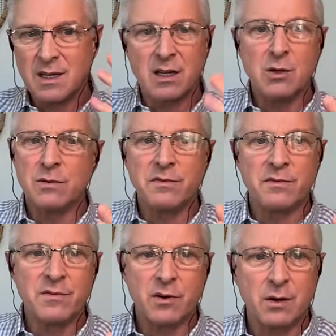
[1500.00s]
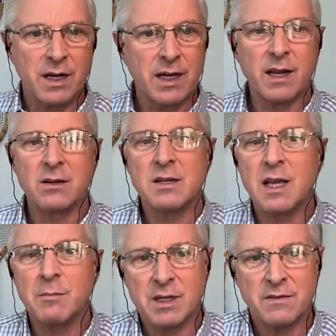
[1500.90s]
a cute furry
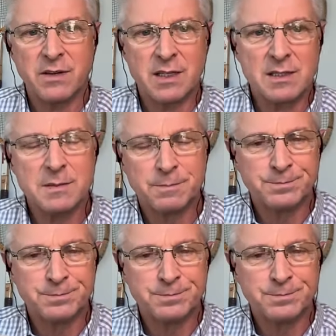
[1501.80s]
entertainment device.